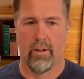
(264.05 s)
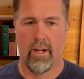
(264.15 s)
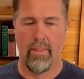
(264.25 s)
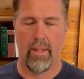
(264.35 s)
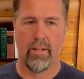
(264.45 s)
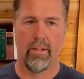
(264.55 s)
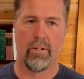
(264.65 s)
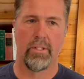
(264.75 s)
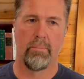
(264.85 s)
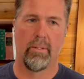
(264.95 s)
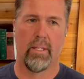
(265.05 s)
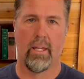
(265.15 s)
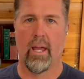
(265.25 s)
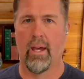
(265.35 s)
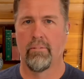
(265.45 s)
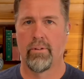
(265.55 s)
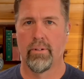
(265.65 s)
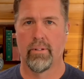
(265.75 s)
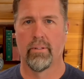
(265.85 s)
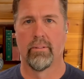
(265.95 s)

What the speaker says: and then ultimately after